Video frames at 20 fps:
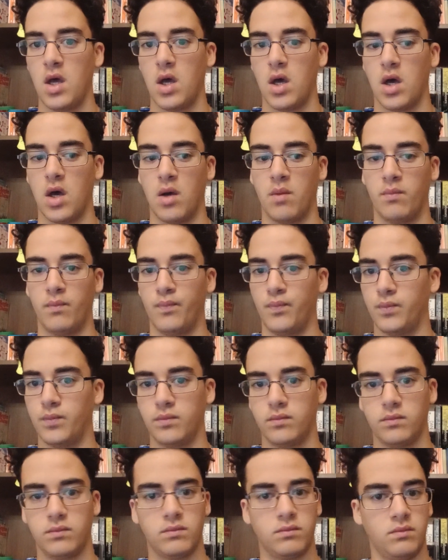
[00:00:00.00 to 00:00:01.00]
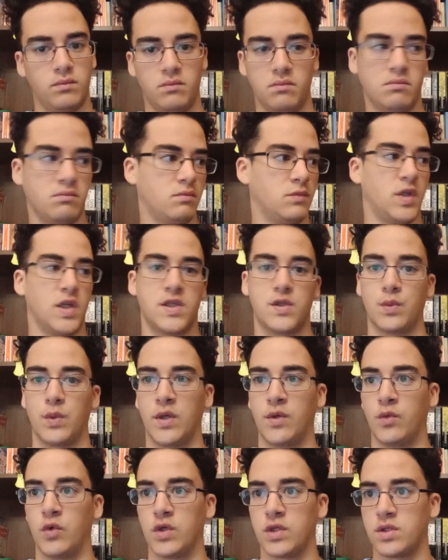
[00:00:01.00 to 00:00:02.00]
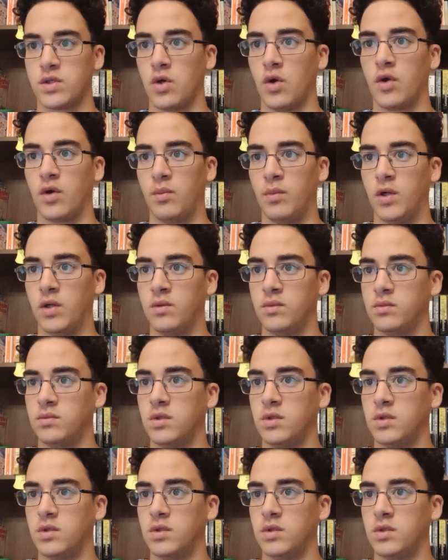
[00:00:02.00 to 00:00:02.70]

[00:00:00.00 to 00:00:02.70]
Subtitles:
um, this one was horrible.